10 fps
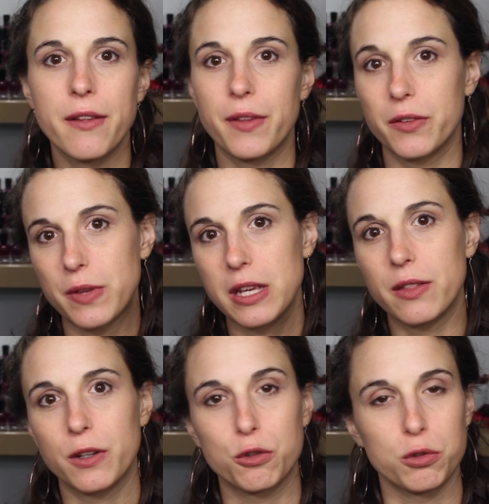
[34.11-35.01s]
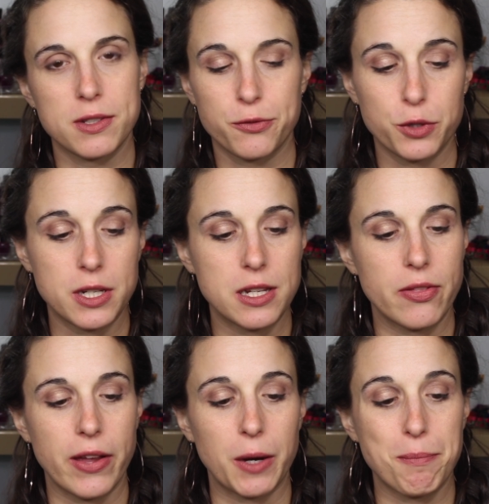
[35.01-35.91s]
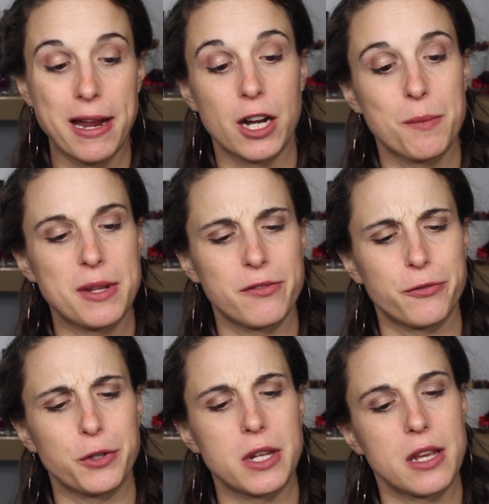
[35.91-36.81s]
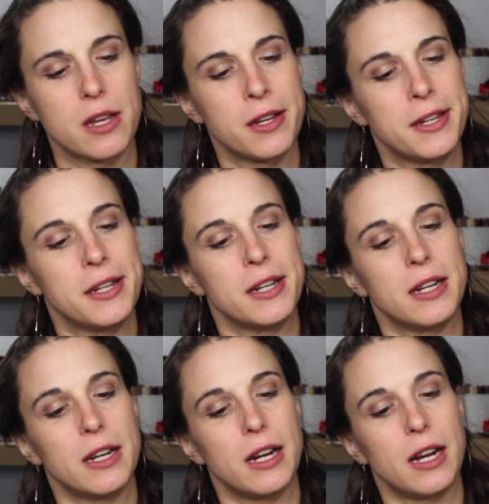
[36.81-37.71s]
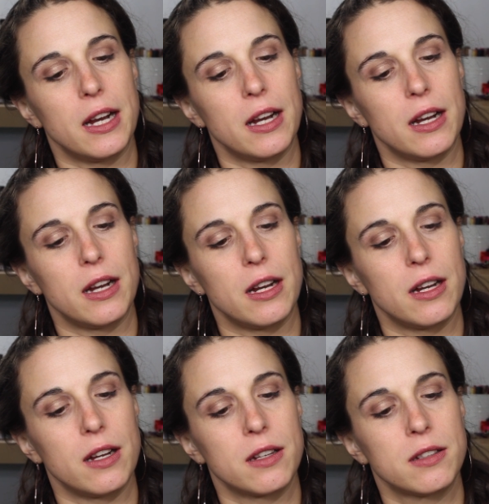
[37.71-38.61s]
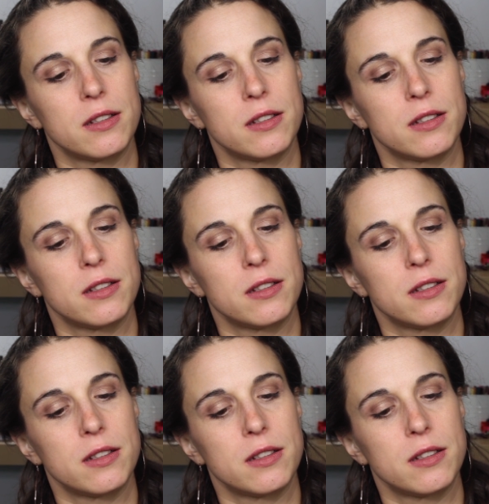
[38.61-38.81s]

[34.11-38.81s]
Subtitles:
they're vegan, they're cruelty free, they're paraben free. I